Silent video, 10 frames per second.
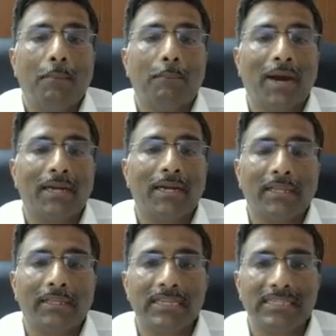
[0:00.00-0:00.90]
but
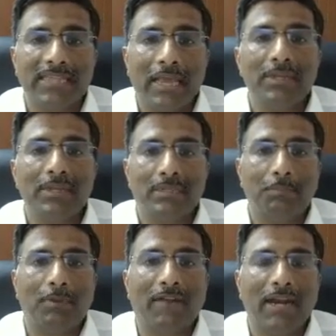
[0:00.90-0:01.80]
this can be
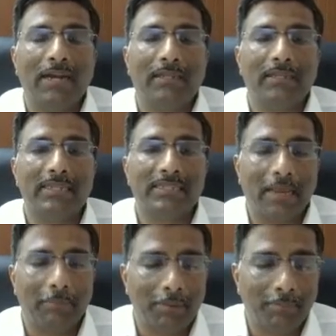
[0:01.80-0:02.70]
simplified. This
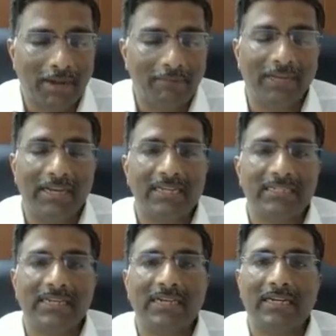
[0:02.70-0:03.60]
can be made very
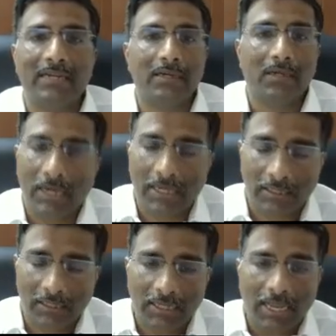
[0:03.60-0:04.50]
easy,
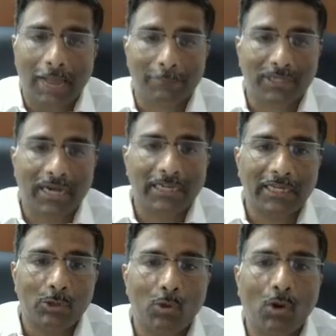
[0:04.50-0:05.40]

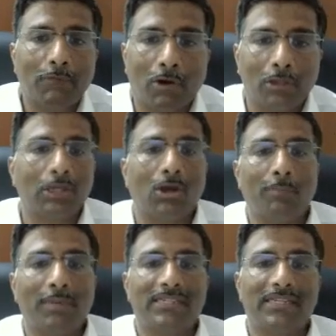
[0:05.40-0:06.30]
abstracting you of all the
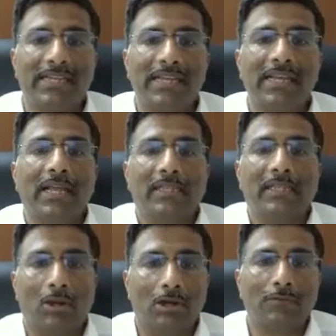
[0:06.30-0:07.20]
complexity.
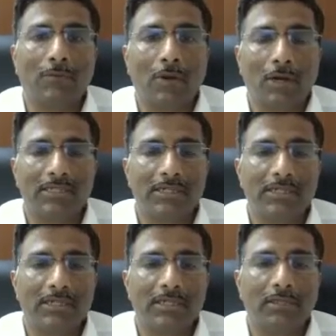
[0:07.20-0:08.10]
There are lots of
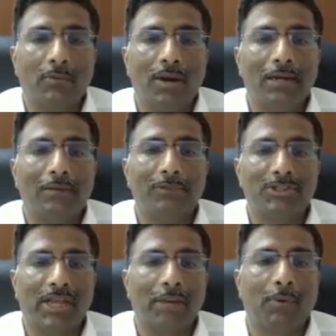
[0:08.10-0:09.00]
organizations in the world
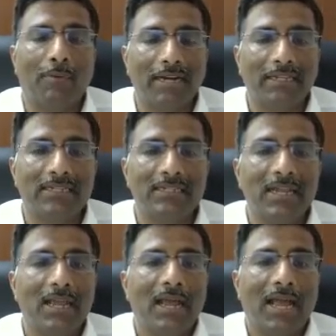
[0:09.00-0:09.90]
which can provide this
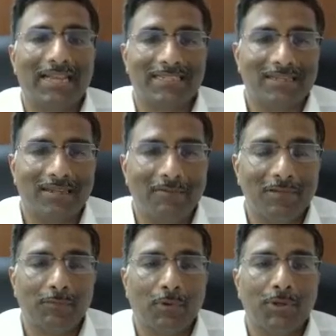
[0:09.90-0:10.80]
as a
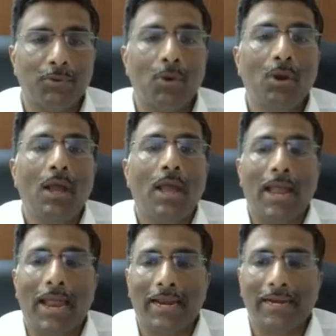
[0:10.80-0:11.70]
service for you,
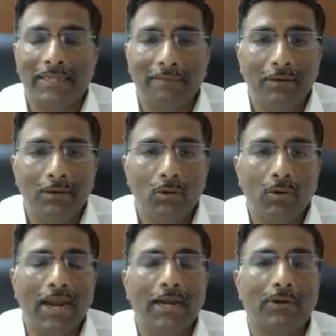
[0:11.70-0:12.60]
and they will
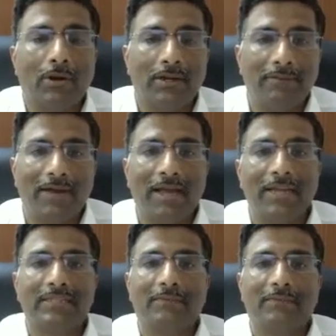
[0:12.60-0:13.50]
look at your
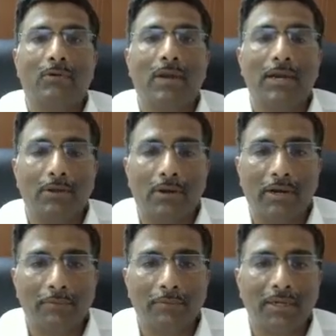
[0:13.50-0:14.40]
device, they will look at your
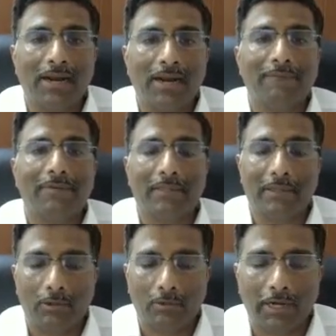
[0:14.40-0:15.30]
network traffic, they
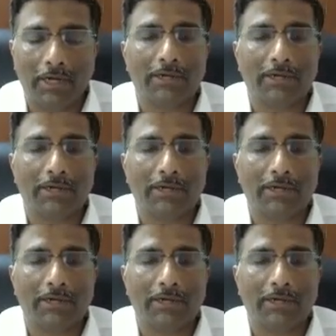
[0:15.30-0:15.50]
will look at your